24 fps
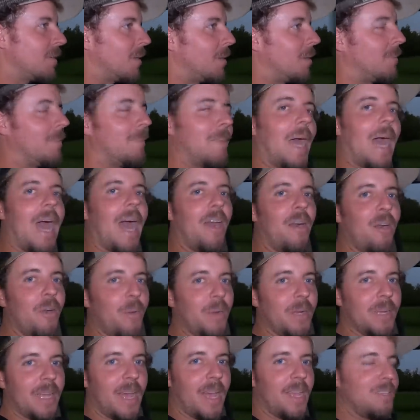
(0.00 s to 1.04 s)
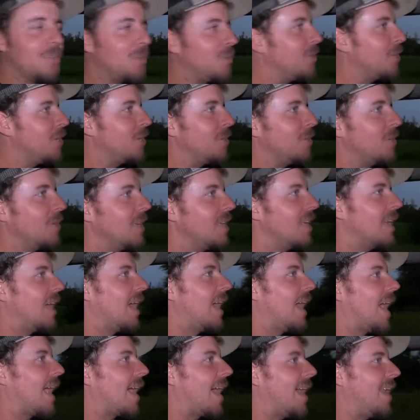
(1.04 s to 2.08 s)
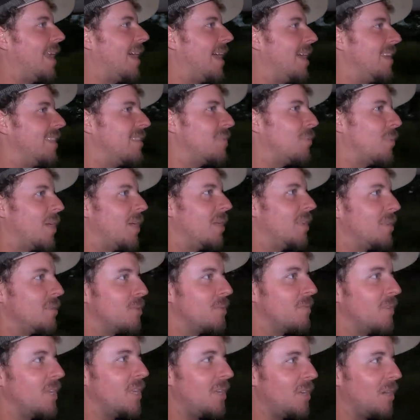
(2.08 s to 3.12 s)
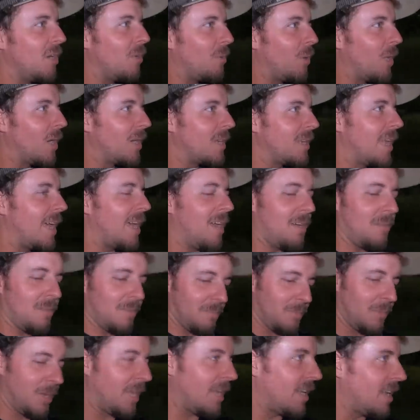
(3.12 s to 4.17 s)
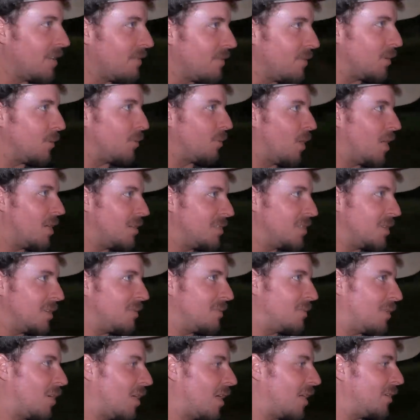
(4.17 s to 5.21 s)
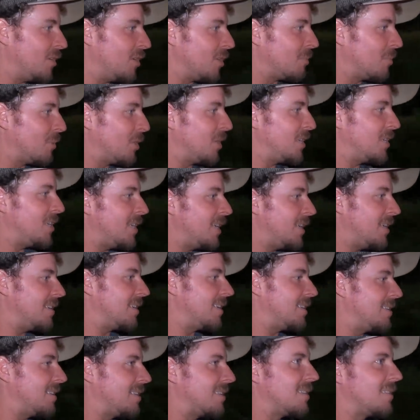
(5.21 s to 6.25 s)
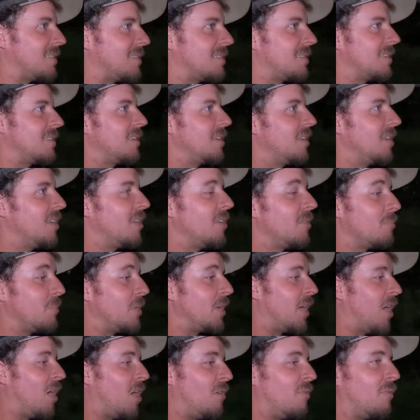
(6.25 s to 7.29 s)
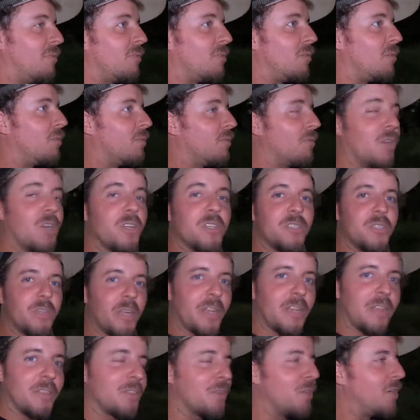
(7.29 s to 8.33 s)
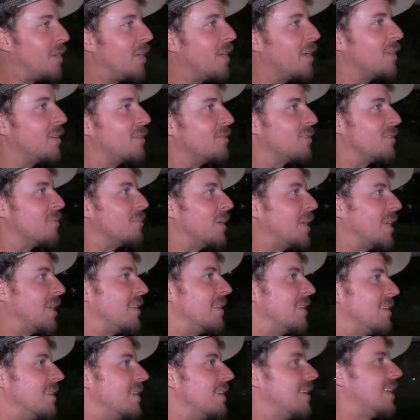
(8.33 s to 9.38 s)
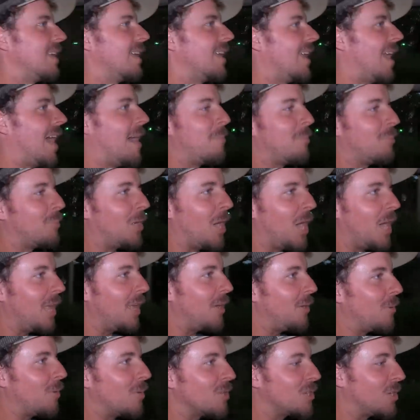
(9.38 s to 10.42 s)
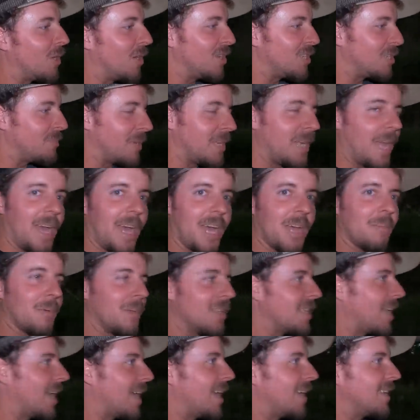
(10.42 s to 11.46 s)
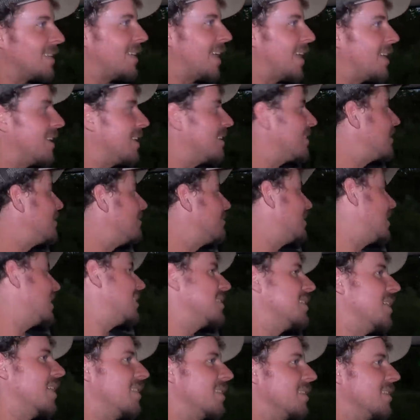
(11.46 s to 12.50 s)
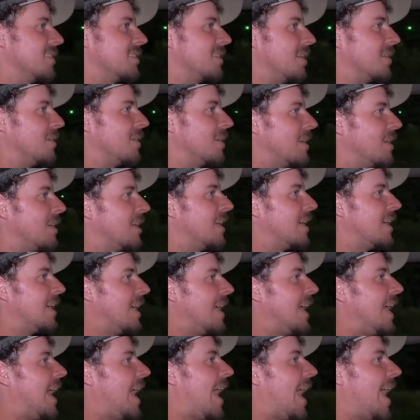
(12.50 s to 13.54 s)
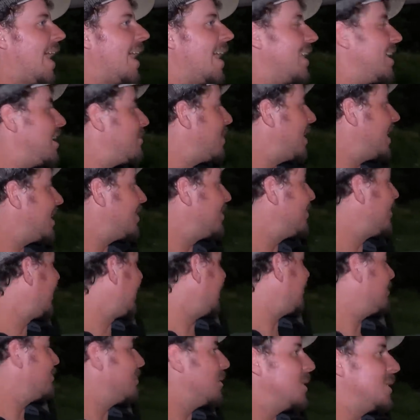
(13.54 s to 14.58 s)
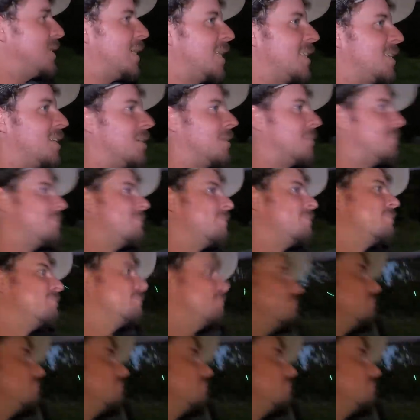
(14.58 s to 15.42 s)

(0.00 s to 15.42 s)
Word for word: So I don't know what the guy's going to do. I kind of hate the way this video worked out, but if you watched this far, I do appreciate this has been awful frustrating three days for me. And I probably won't charge him a dime because I ain't technically fixed nothing. So I got to get back to work. Appreciate y'all.